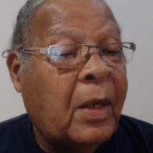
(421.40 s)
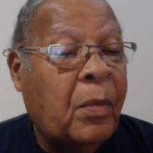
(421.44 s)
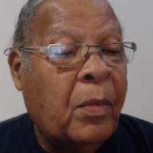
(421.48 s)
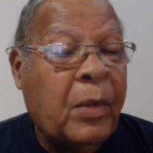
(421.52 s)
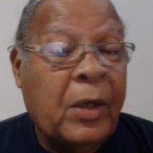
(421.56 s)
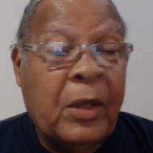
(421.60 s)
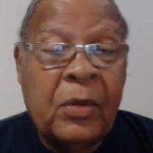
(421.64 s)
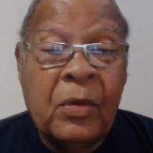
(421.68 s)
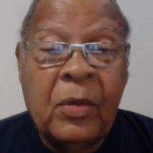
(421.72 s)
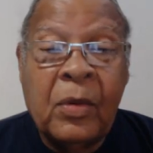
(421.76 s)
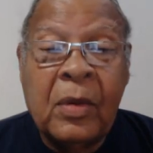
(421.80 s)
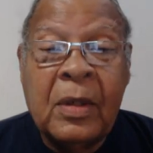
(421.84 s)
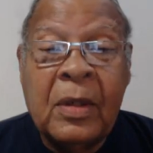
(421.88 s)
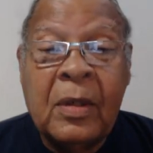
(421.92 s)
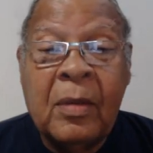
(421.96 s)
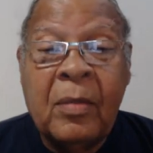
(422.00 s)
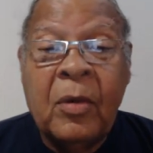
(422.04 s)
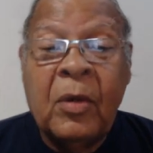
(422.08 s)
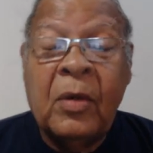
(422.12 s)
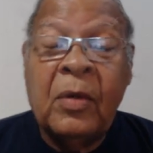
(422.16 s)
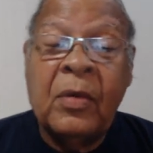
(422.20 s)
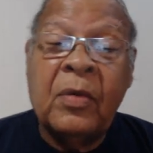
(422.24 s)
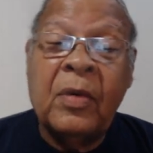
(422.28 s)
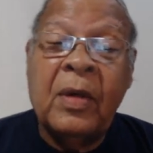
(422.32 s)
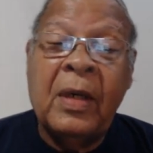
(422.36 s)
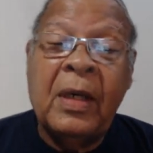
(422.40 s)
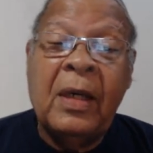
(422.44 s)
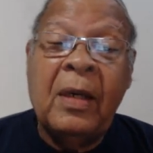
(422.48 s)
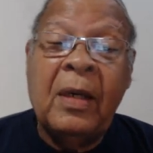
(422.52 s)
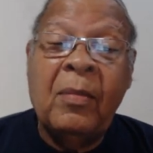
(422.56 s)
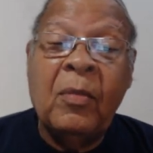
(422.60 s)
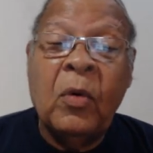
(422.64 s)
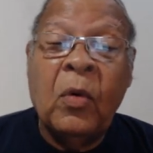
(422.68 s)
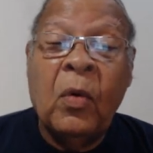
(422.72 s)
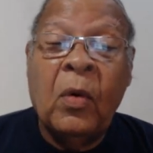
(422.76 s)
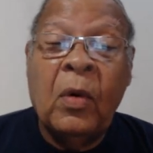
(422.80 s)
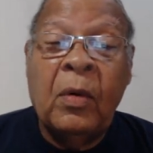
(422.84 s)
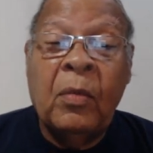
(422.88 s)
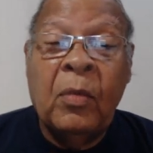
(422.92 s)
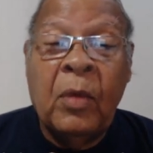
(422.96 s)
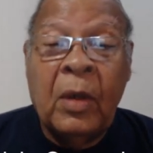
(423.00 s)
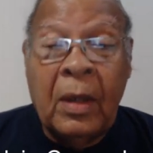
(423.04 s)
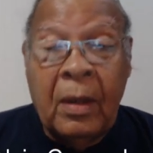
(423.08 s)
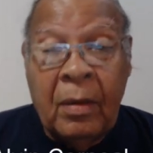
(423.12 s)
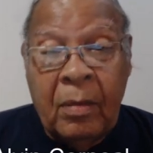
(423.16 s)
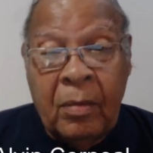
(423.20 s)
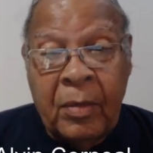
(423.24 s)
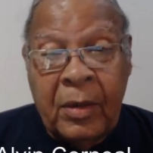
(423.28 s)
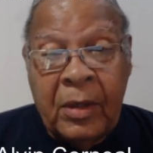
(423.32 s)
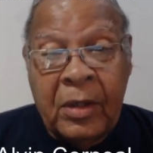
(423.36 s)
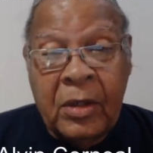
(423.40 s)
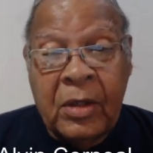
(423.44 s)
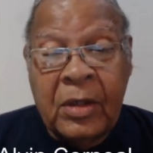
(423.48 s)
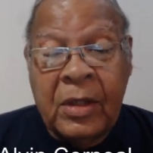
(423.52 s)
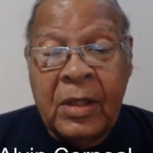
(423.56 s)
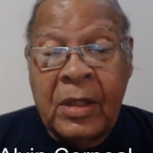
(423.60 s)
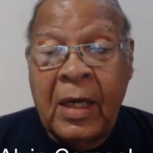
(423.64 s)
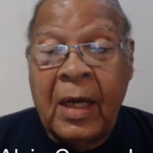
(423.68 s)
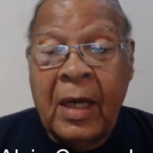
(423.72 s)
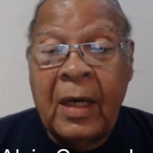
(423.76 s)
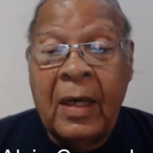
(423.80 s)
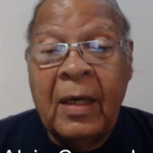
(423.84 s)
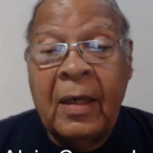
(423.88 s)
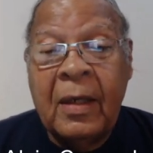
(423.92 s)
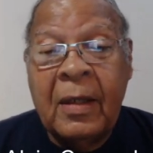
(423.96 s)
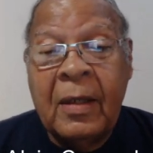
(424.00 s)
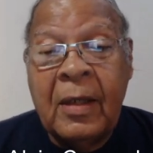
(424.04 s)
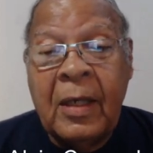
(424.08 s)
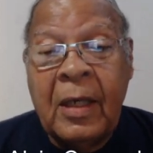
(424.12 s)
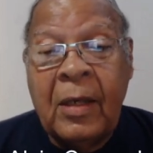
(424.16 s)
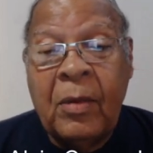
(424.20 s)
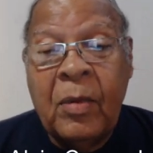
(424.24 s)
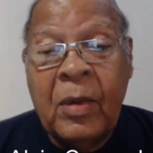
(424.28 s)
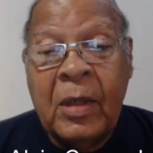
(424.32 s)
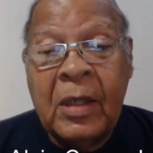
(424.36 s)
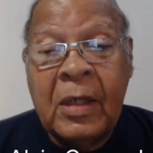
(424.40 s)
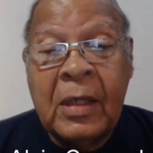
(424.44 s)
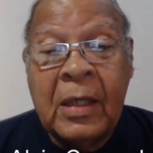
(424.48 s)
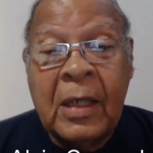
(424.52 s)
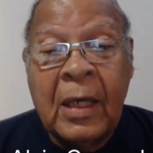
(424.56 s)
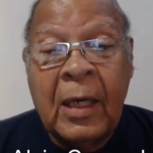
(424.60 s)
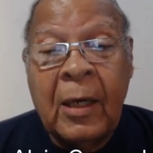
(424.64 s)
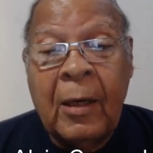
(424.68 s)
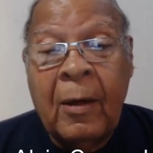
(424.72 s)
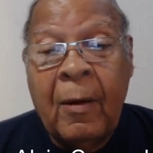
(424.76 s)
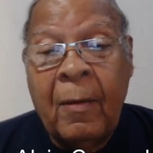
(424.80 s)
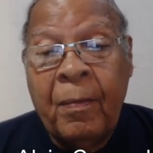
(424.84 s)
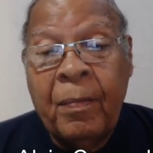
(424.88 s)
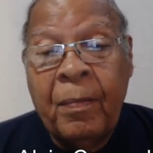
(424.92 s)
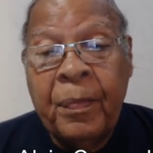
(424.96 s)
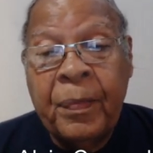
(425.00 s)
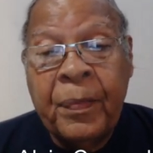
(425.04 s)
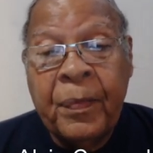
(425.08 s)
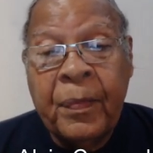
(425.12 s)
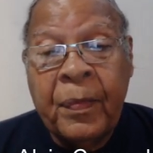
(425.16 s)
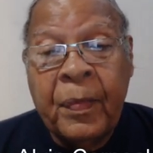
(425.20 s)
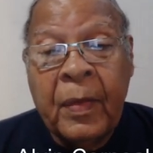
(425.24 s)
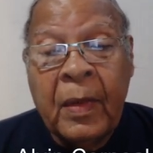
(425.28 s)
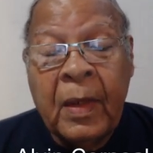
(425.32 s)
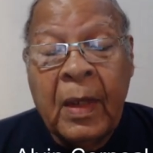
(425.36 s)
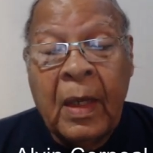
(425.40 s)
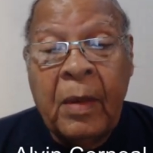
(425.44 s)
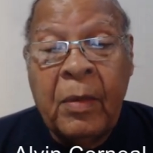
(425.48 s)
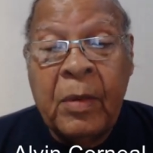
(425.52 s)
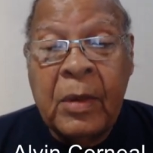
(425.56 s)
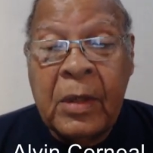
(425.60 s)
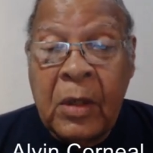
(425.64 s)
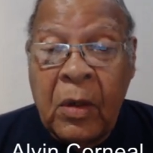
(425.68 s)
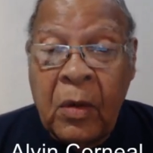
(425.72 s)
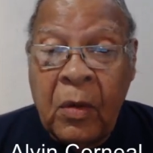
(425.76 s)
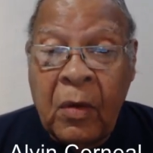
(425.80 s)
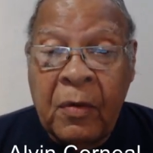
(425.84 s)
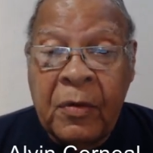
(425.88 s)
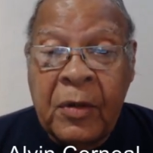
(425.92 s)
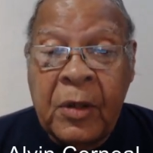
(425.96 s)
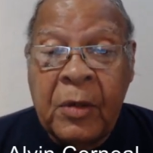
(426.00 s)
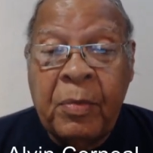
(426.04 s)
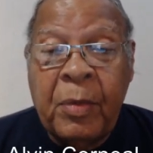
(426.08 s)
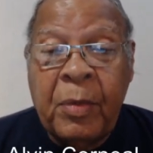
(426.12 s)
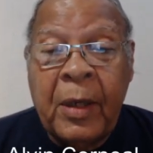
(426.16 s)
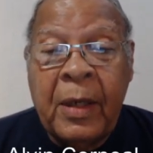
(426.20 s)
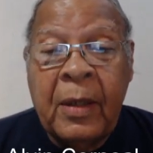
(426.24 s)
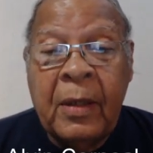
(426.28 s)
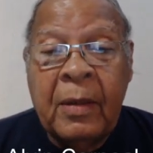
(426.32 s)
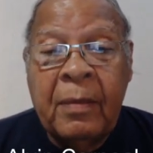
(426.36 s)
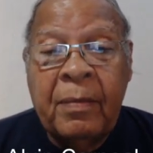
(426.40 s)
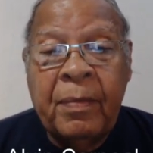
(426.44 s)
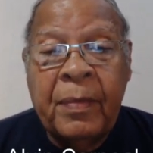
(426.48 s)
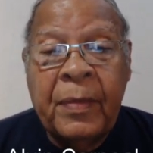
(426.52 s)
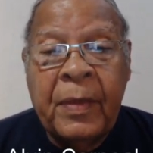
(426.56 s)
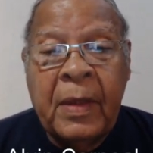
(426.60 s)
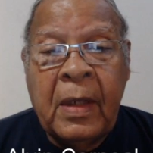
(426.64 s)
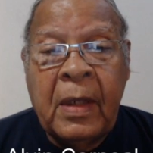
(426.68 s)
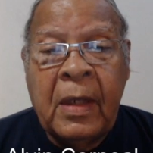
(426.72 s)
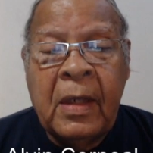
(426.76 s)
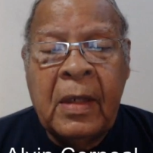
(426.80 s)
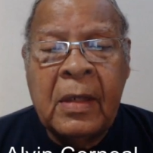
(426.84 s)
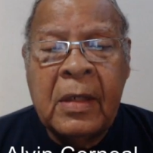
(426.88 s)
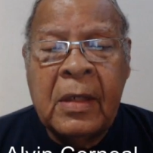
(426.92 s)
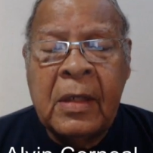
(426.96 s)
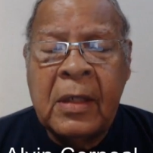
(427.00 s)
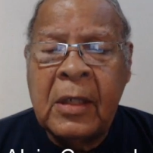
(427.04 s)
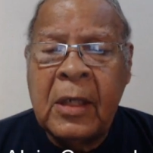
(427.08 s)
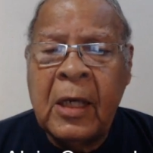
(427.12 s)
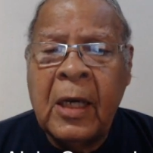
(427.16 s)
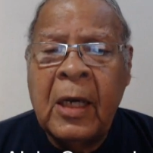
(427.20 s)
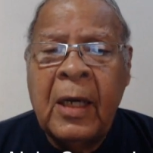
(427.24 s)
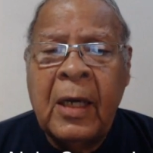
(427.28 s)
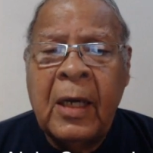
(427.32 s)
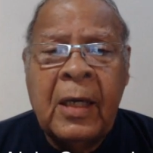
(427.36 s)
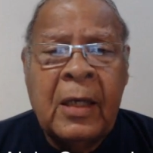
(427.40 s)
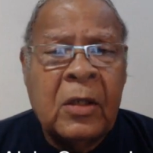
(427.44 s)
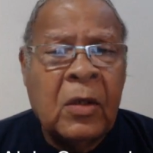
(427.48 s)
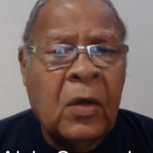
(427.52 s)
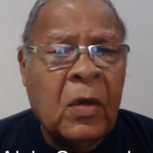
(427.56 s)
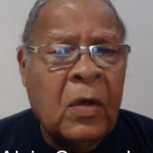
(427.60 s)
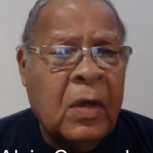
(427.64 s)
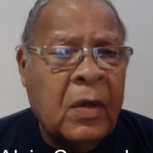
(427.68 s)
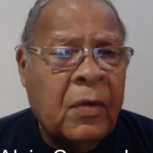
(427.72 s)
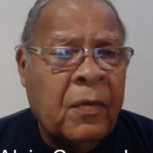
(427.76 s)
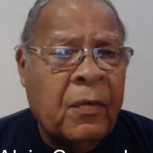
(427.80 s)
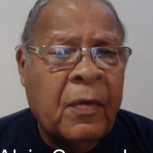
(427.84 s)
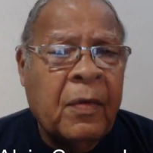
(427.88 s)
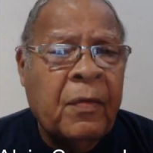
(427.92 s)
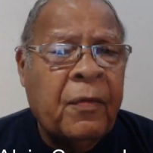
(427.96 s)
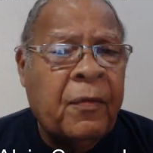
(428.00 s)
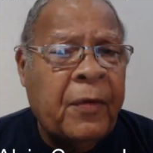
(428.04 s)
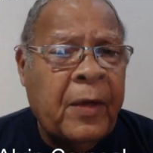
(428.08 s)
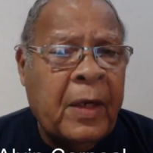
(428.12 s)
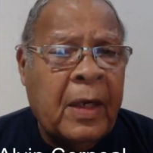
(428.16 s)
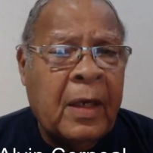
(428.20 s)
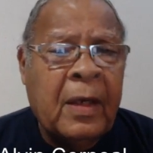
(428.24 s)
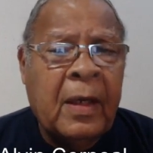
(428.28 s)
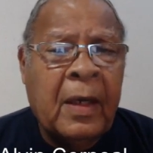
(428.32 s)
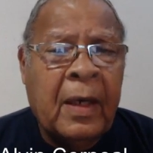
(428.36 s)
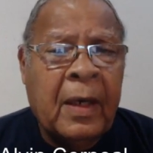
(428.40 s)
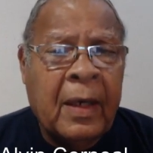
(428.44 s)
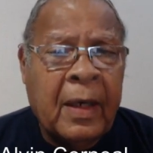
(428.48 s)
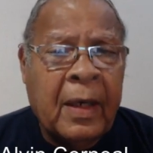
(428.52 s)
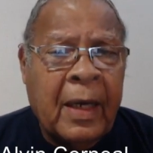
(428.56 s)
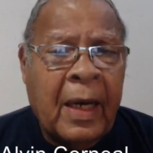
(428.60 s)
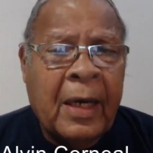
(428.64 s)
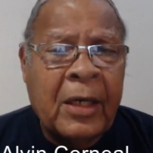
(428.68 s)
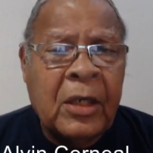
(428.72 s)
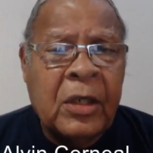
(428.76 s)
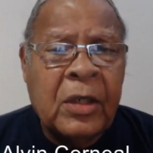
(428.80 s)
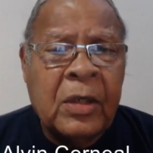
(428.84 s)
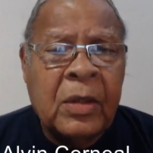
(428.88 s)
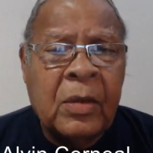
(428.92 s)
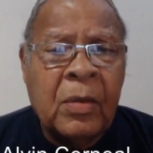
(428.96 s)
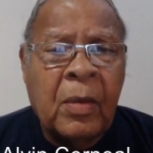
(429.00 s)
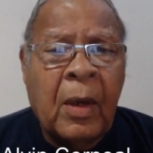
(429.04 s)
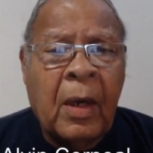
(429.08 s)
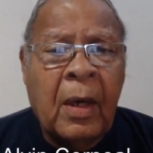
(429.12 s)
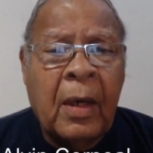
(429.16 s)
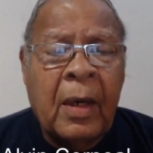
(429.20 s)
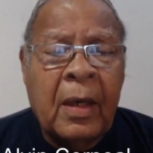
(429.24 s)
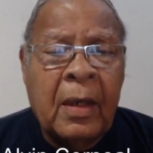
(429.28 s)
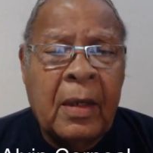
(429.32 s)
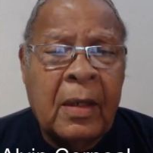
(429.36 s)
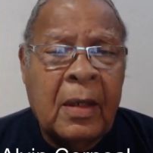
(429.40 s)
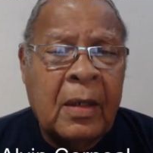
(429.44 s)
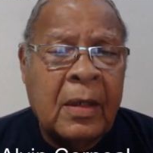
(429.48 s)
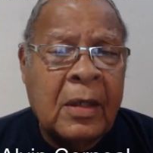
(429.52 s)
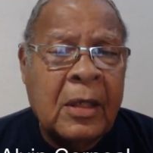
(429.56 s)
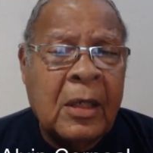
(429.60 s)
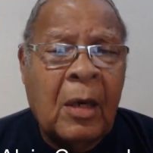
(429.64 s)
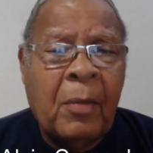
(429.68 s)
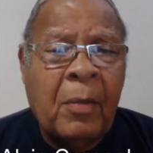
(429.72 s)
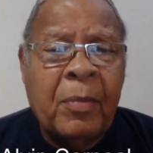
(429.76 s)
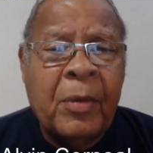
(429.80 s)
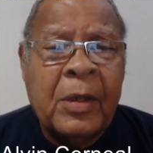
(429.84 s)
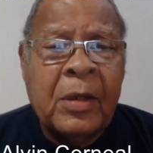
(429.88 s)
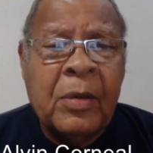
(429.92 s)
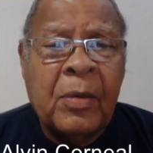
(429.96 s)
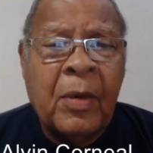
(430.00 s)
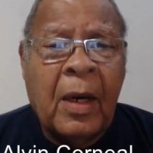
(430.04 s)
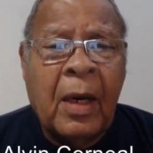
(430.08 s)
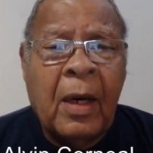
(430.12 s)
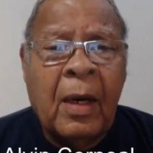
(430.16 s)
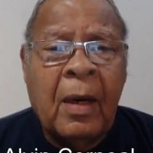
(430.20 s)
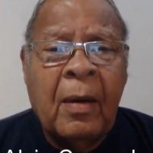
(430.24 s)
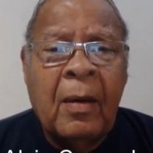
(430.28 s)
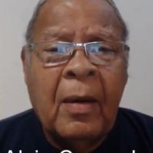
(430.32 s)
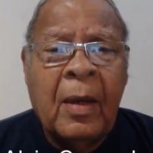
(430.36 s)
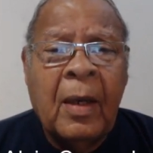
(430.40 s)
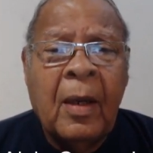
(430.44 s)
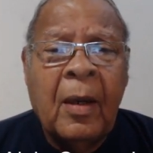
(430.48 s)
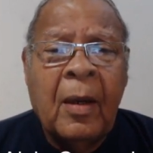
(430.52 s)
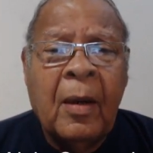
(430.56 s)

and we talked about Rahkeem Cornwall. We just said that he was uh, he was an off spinner. He's he's a good fielder in catch as well, in slip as well.